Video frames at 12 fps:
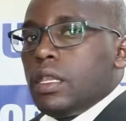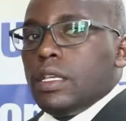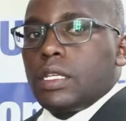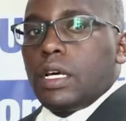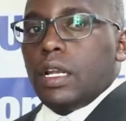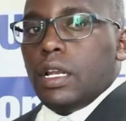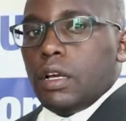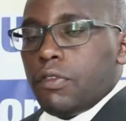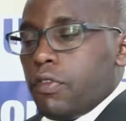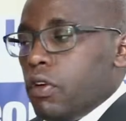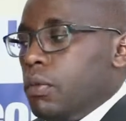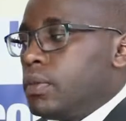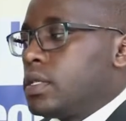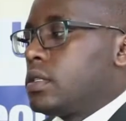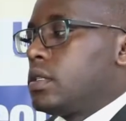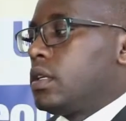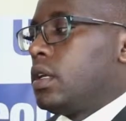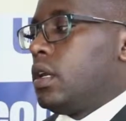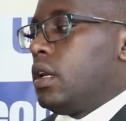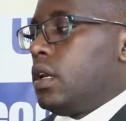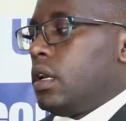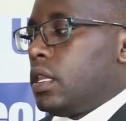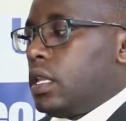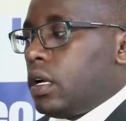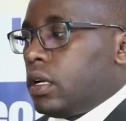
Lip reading: the screening forms, the